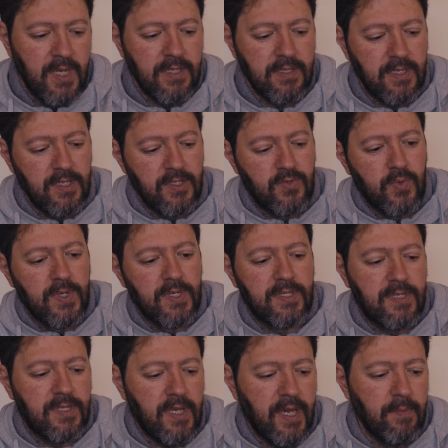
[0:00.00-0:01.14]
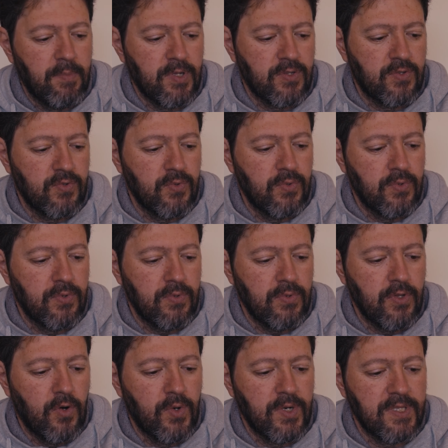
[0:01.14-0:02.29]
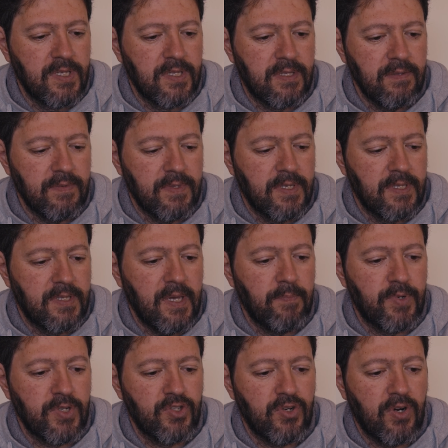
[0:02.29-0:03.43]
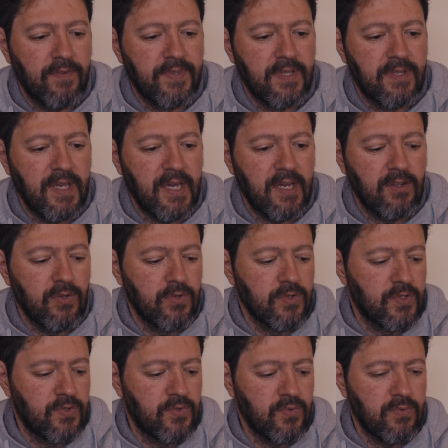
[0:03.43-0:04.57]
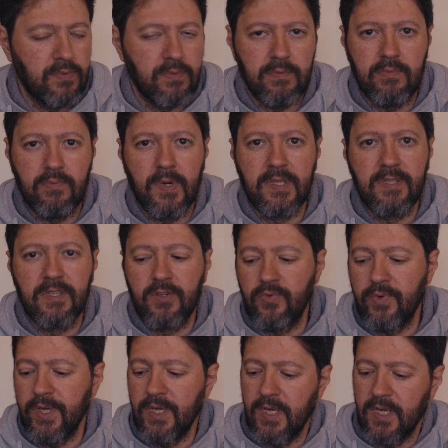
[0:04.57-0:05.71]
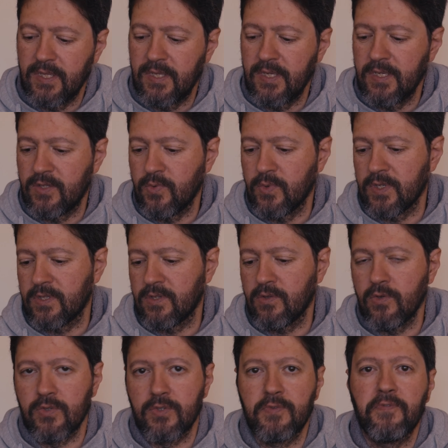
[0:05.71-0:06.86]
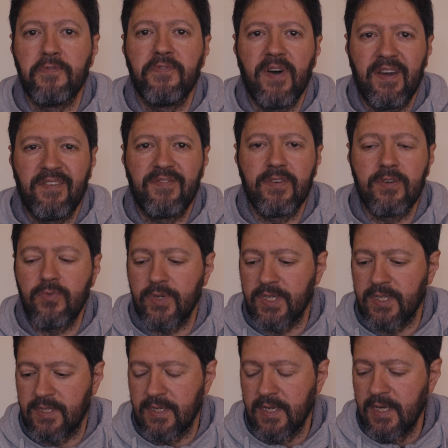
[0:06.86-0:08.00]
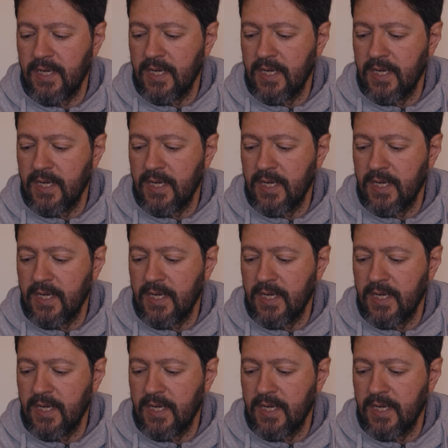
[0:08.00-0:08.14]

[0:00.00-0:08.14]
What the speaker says: This was able to lower the temperature of the tank close to 1 degree, and this was close to 5 degrees.